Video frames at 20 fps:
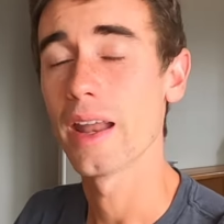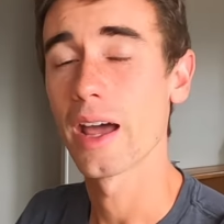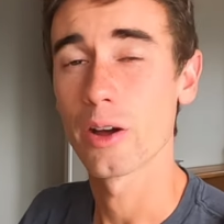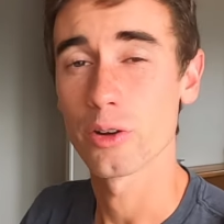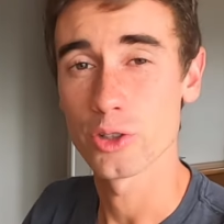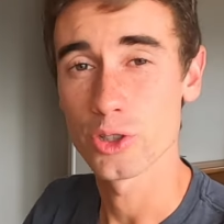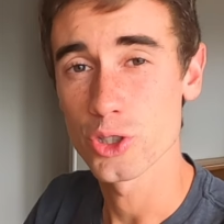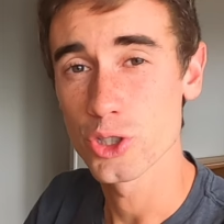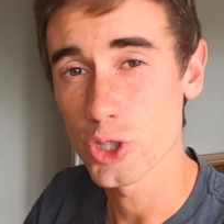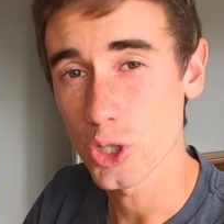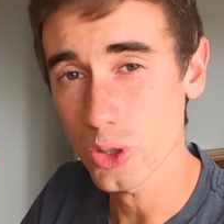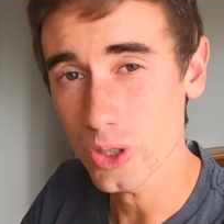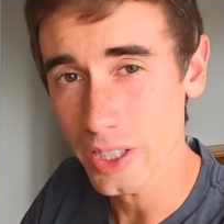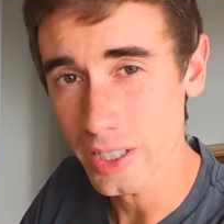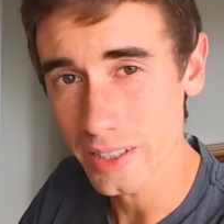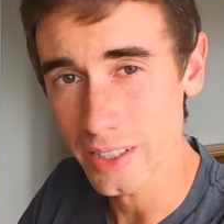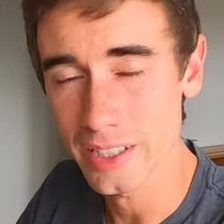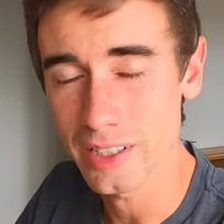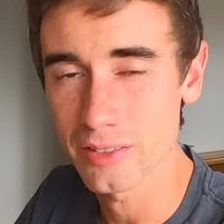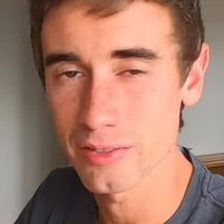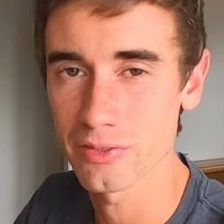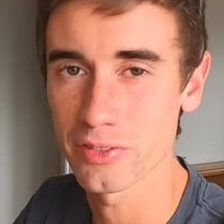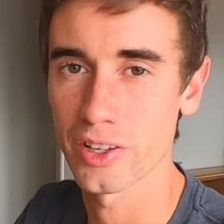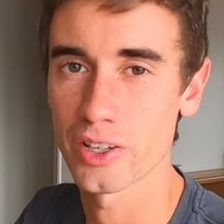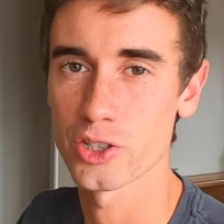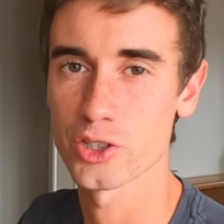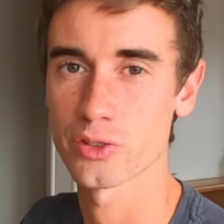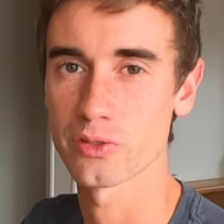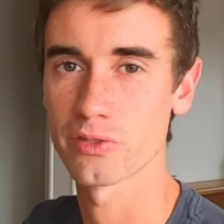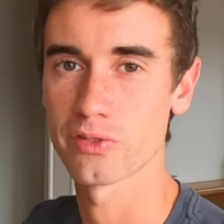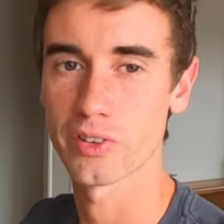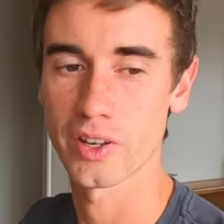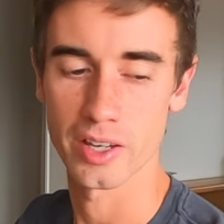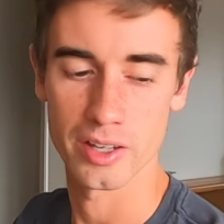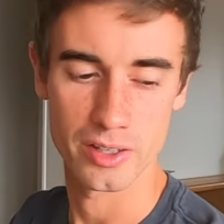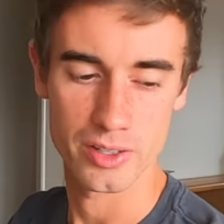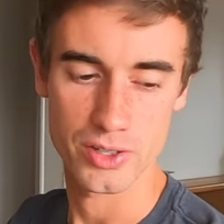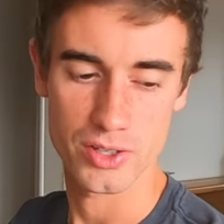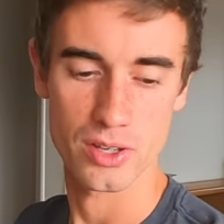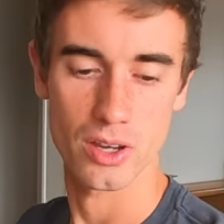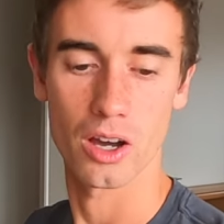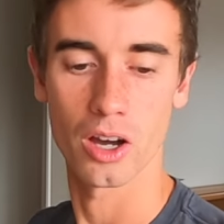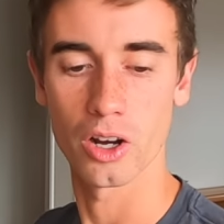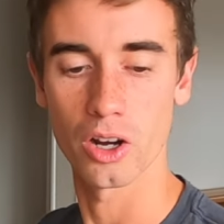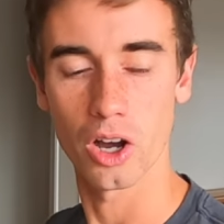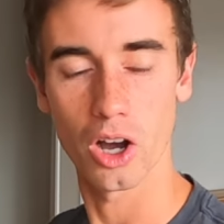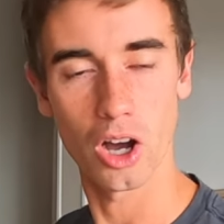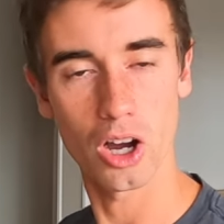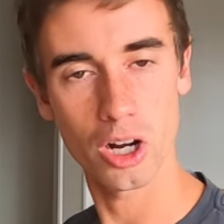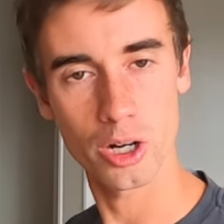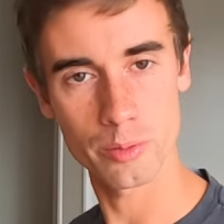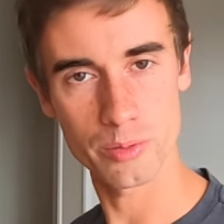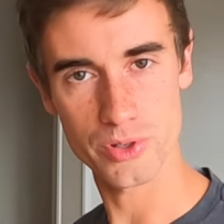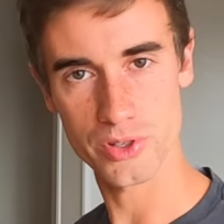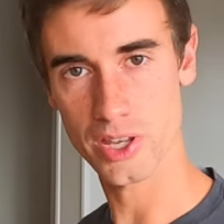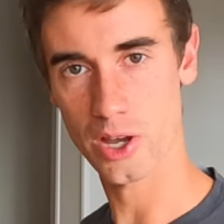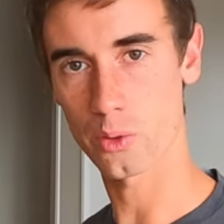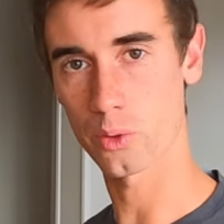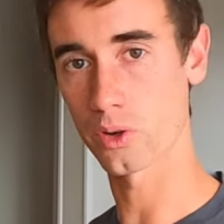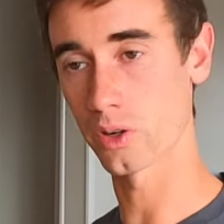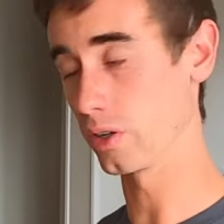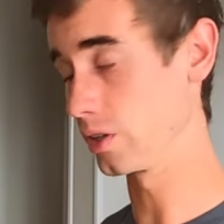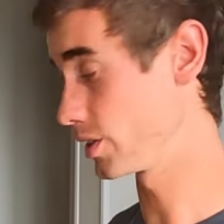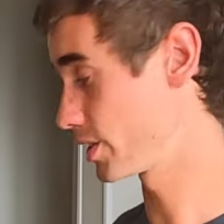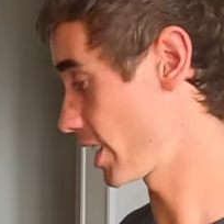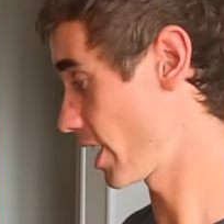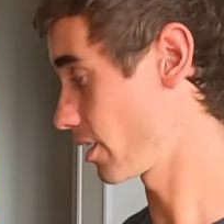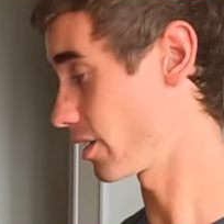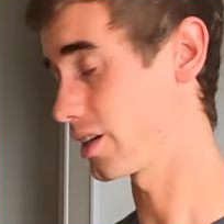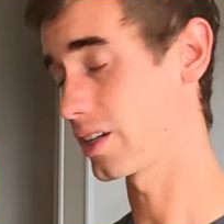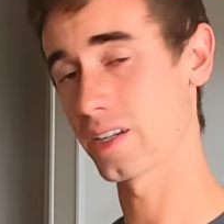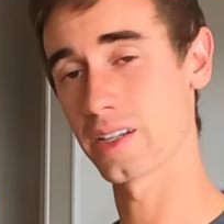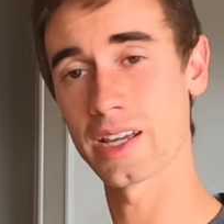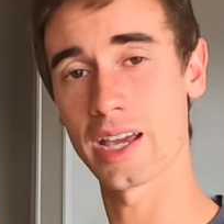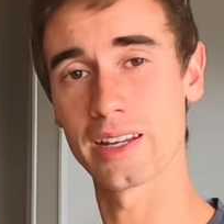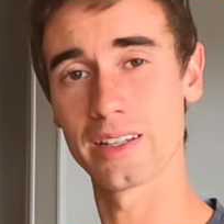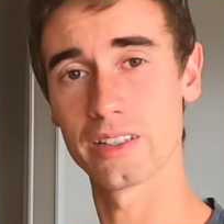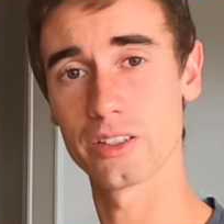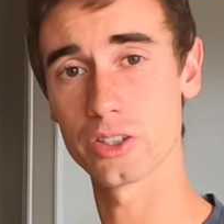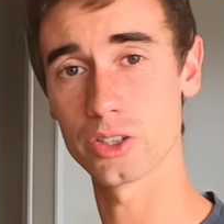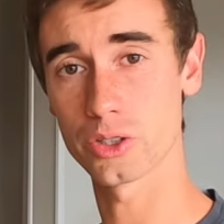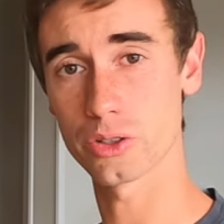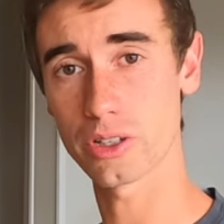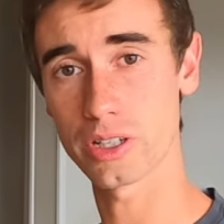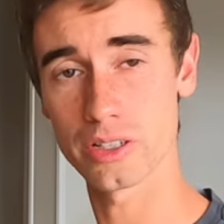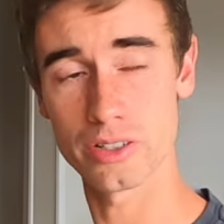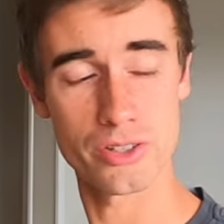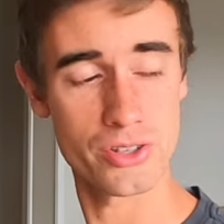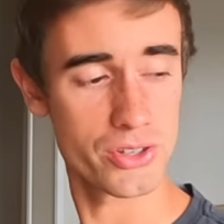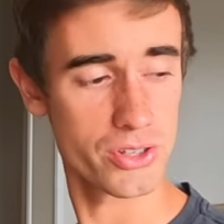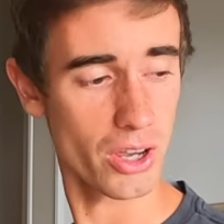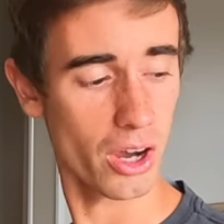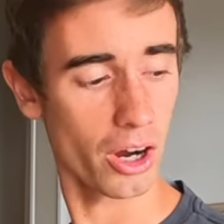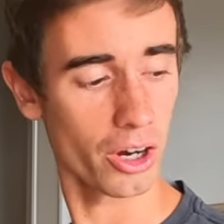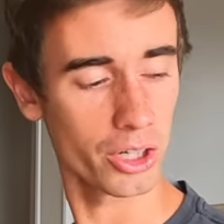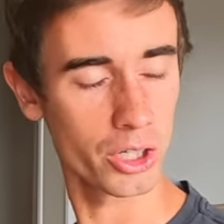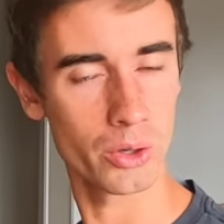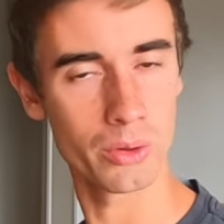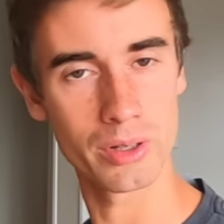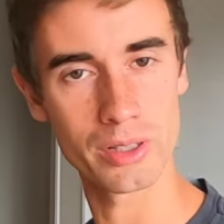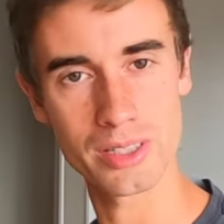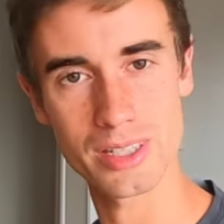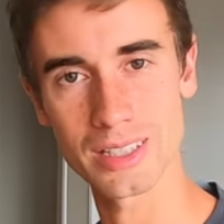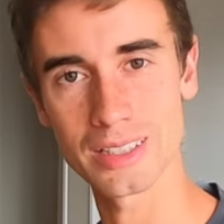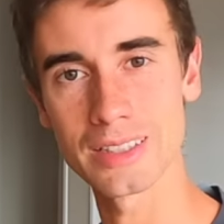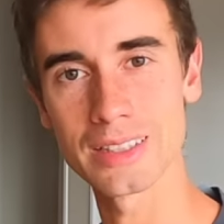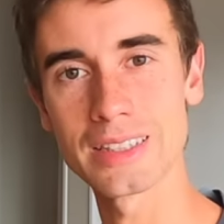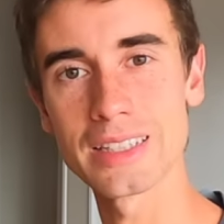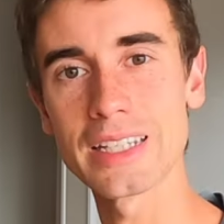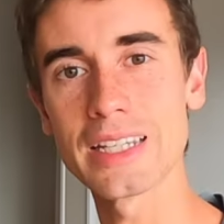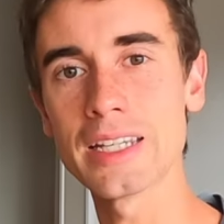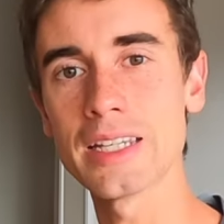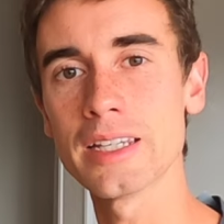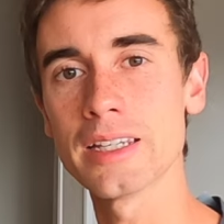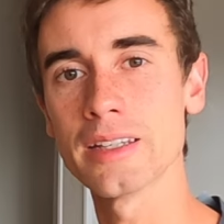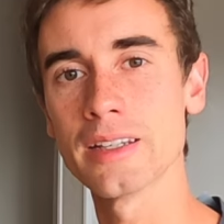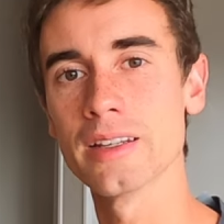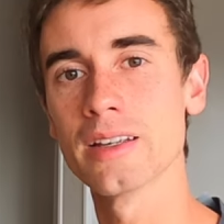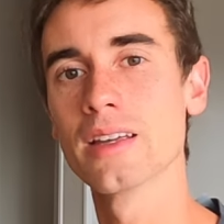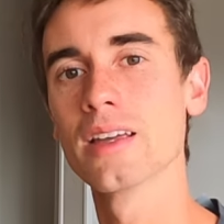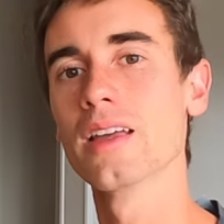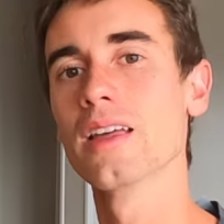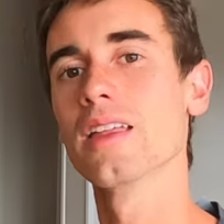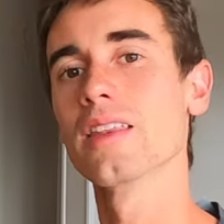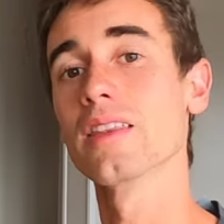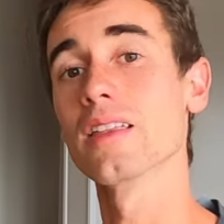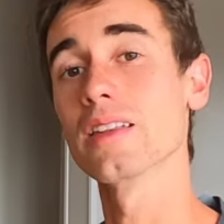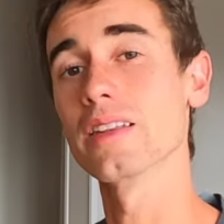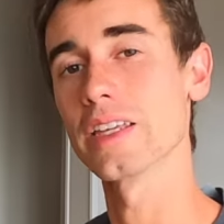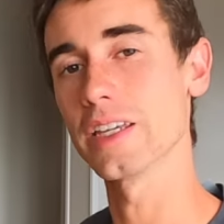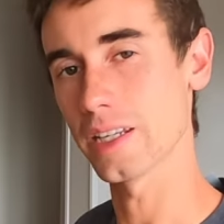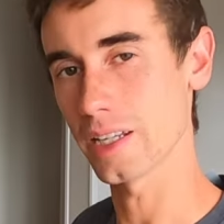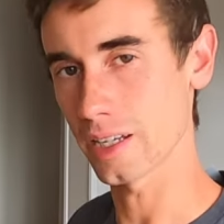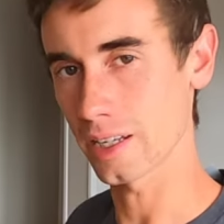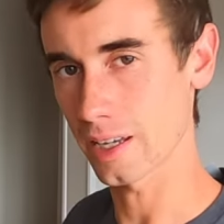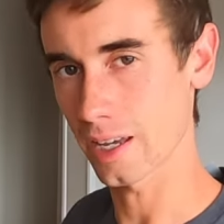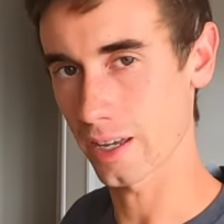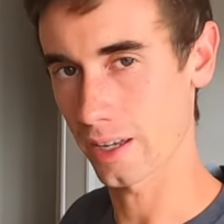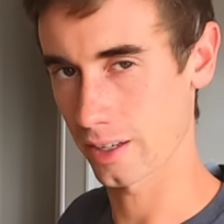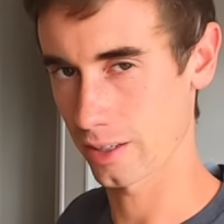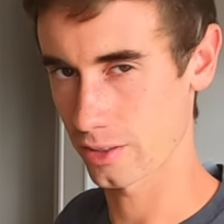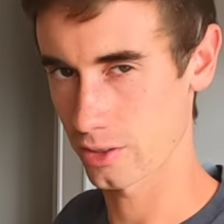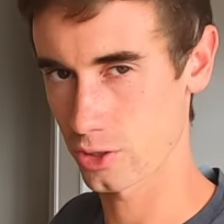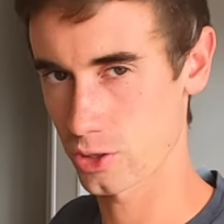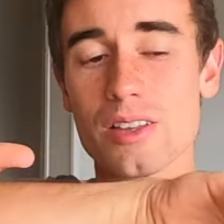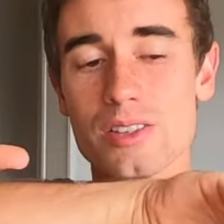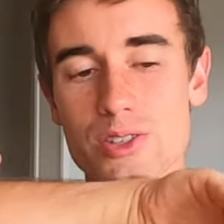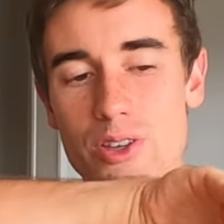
Now, during the inflation phase, our arms that were down at 90 degrees are going to lead the leading edge.